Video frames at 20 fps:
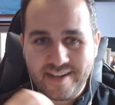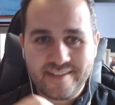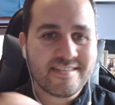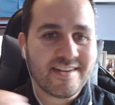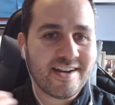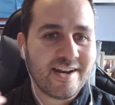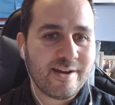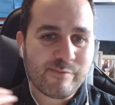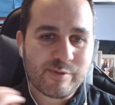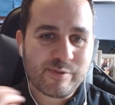
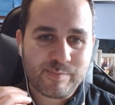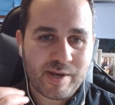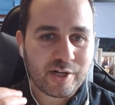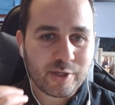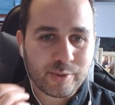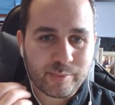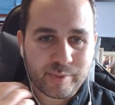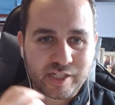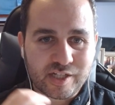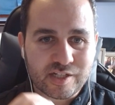10 times
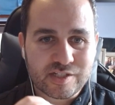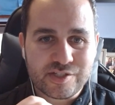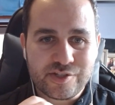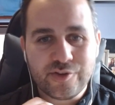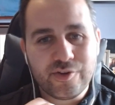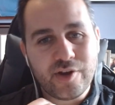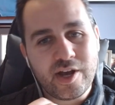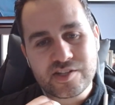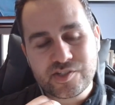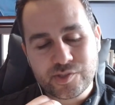better
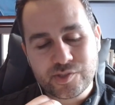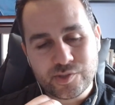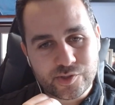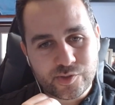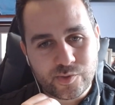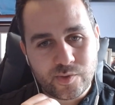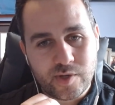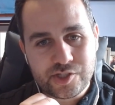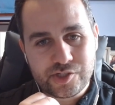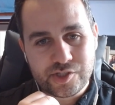because you ask
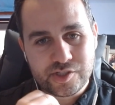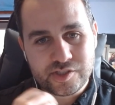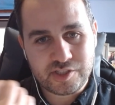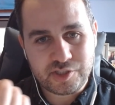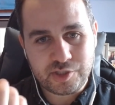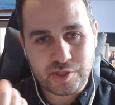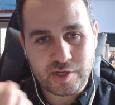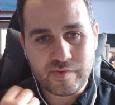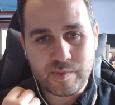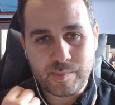those
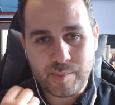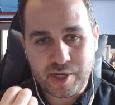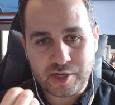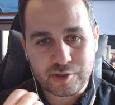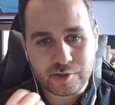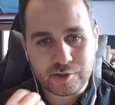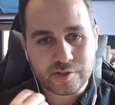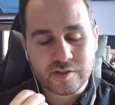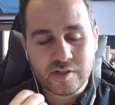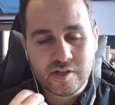questions and you have a
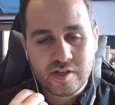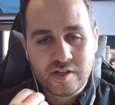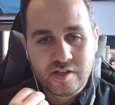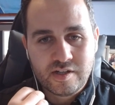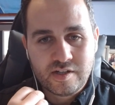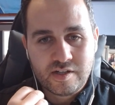better